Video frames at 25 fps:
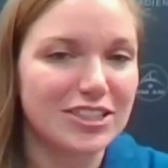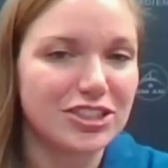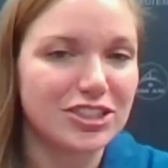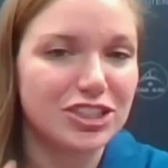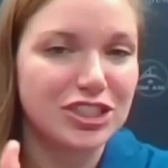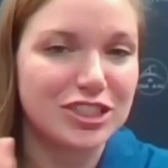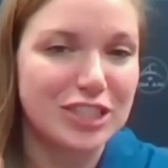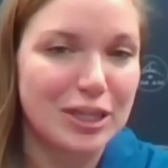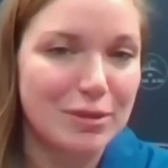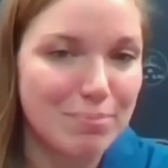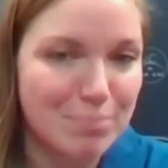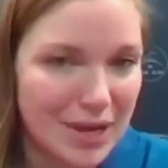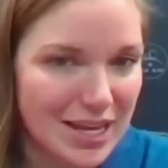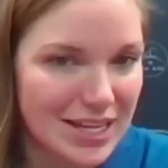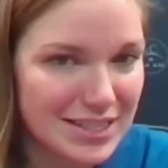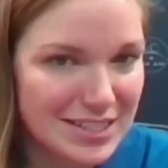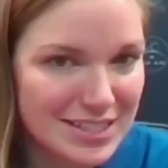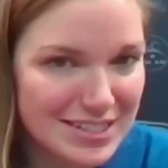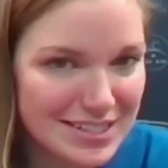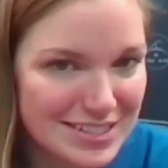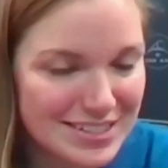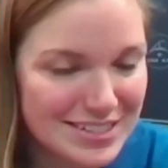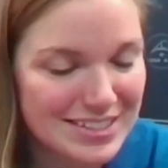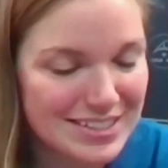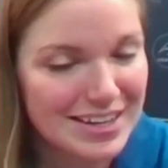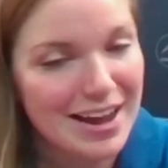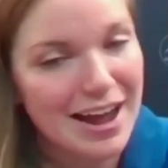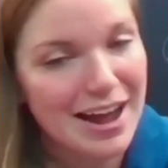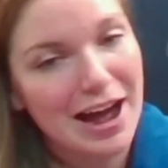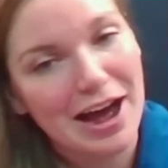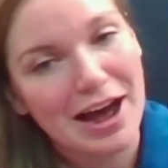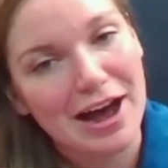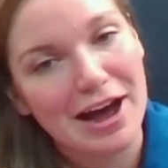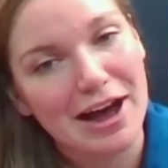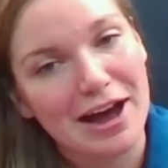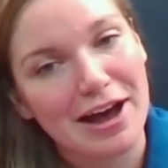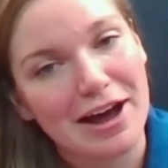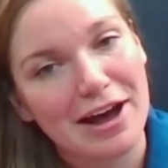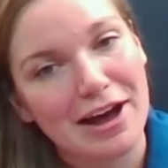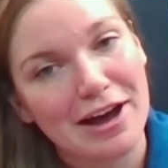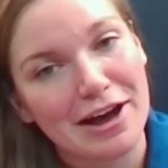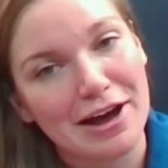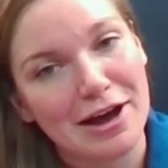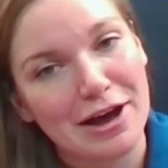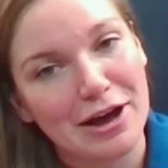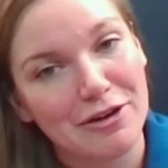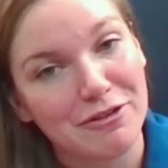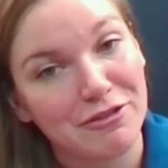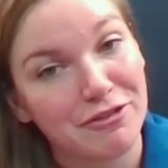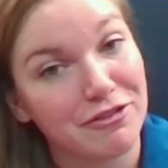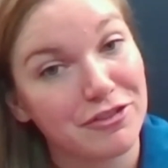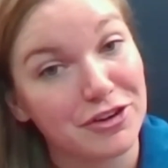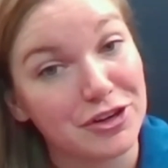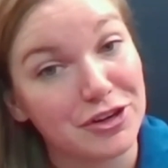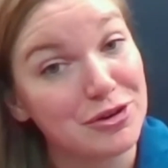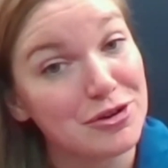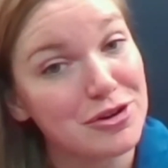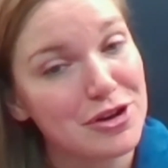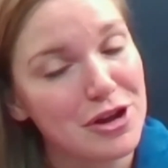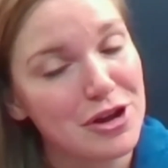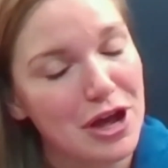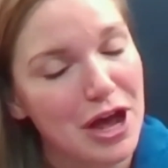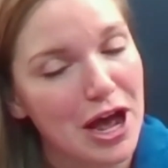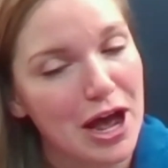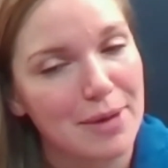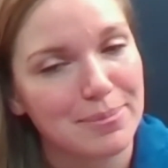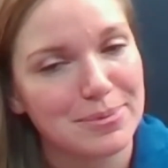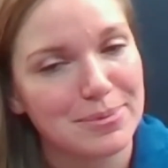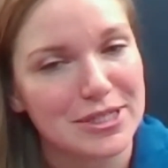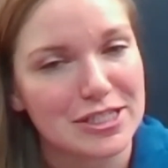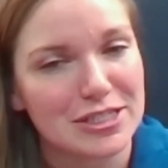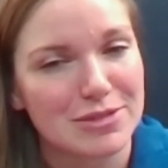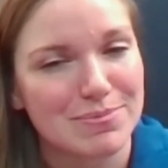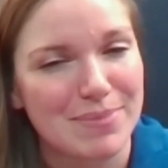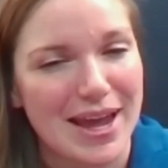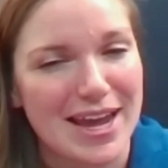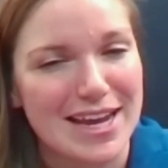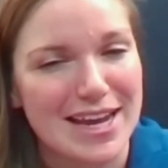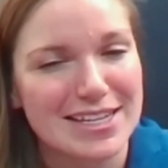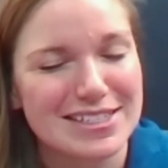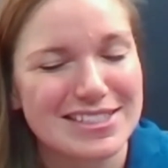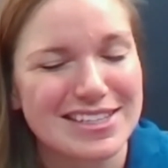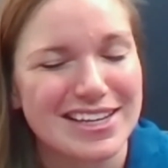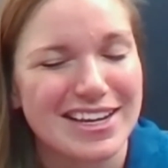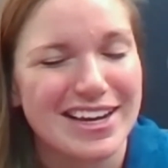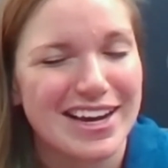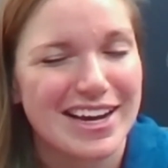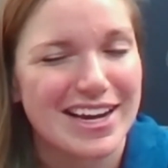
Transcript: shipments of food up to space.